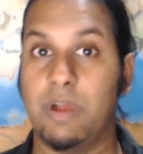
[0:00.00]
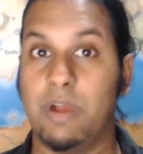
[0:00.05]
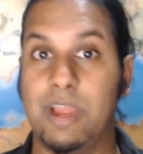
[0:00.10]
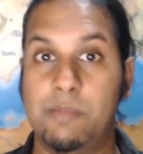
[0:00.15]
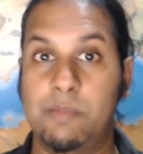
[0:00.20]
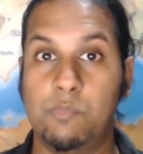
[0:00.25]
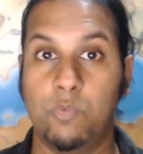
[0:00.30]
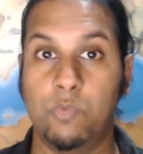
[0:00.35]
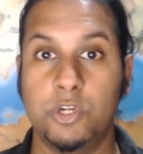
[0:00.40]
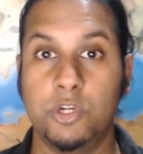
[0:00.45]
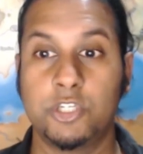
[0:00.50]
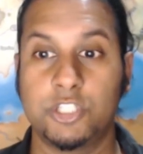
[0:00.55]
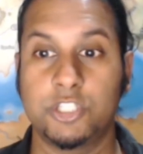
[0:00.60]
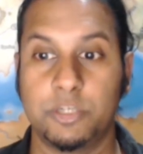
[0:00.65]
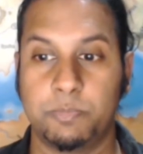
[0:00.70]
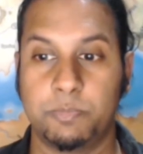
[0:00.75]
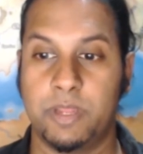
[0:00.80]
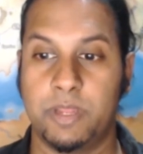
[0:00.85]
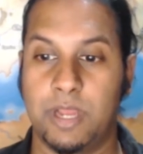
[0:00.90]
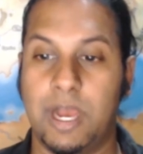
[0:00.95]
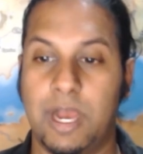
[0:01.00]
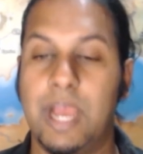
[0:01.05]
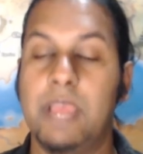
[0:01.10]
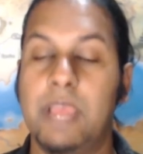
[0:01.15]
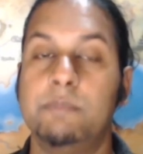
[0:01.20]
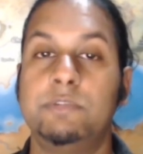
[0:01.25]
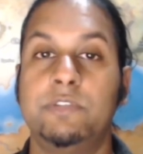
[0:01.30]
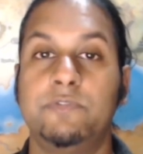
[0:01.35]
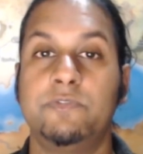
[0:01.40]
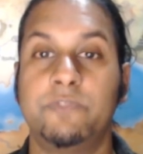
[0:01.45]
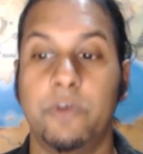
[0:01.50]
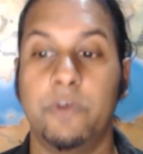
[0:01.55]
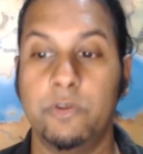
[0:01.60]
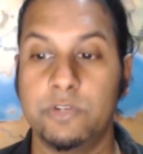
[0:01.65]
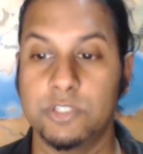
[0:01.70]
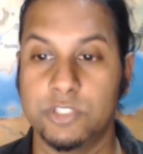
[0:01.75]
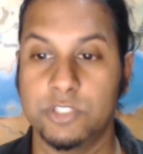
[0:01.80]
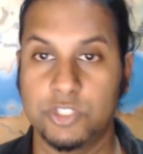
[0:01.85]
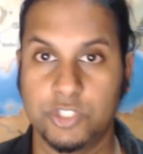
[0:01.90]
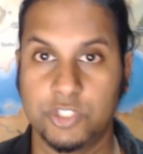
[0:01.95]
I'm worshipping. I am
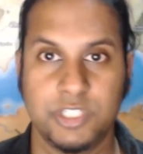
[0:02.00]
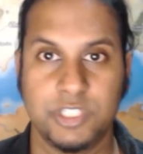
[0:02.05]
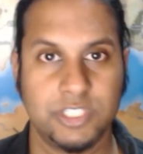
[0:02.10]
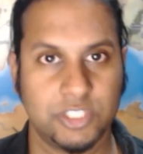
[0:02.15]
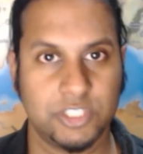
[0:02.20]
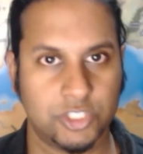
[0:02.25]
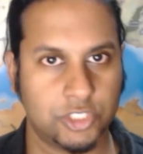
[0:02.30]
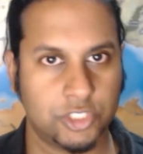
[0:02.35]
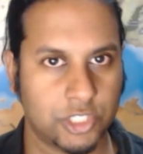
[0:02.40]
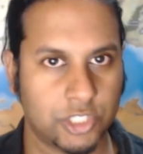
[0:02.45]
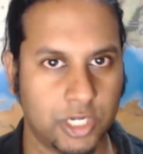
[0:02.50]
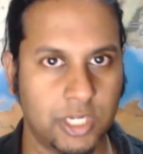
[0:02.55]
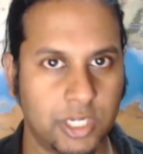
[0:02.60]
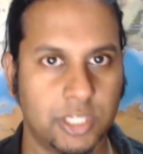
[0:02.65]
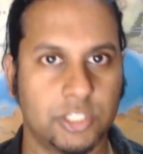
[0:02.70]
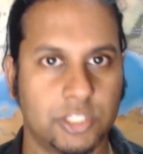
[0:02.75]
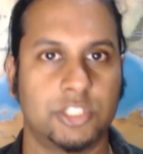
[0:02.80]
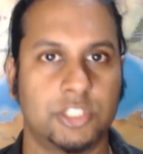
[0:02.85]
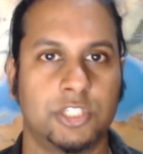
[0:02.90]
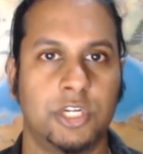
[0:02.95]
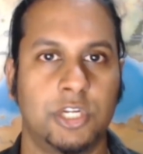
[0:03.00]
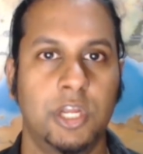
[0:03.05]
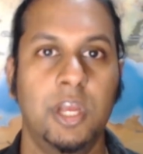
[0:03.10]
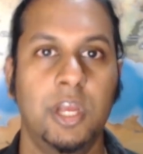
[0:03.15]
devoted to this church.